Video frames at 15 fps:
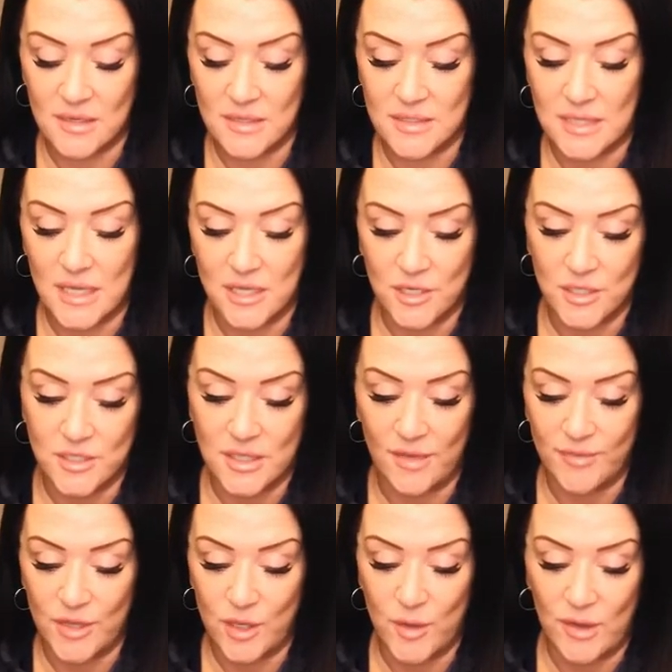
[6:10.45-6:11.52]
telling yourself that
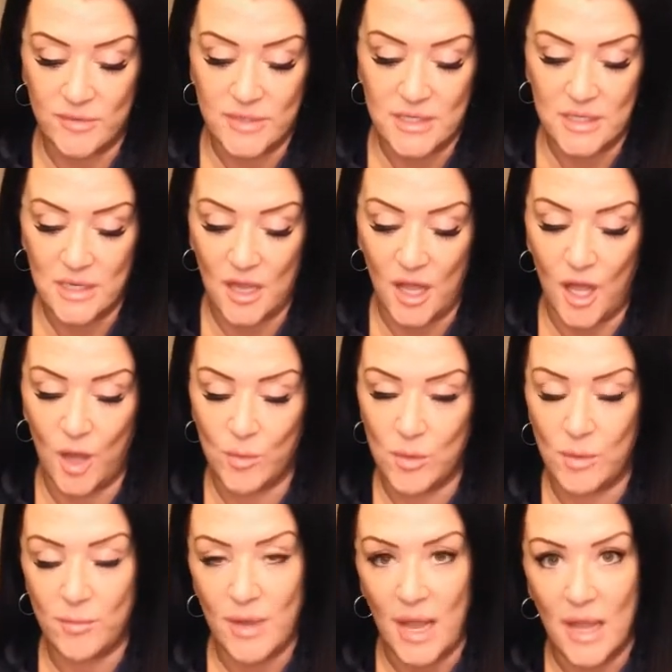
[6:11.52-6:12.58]
you have to eat it all in one
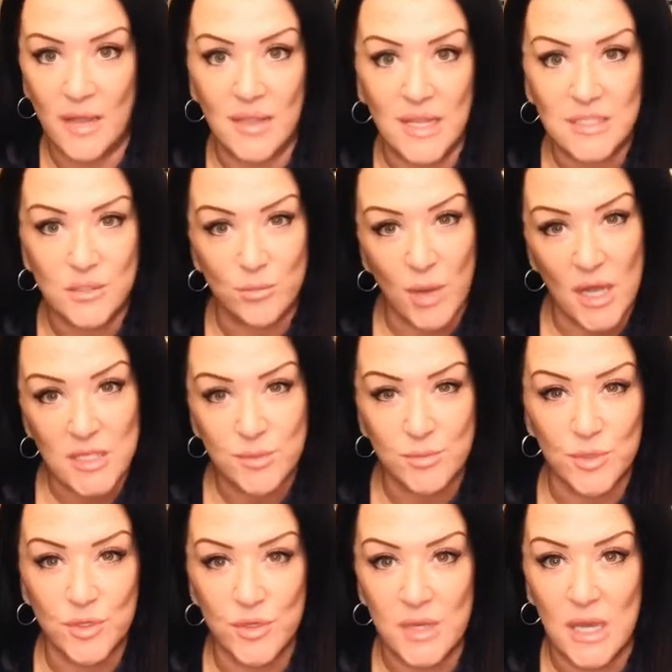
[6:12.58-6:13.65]
bite, and that's impossible.
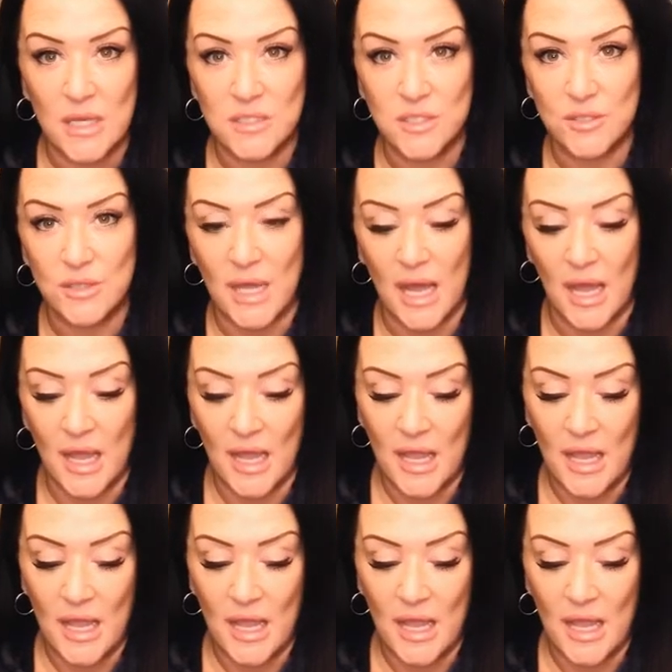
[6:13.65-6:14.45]
You can't do that.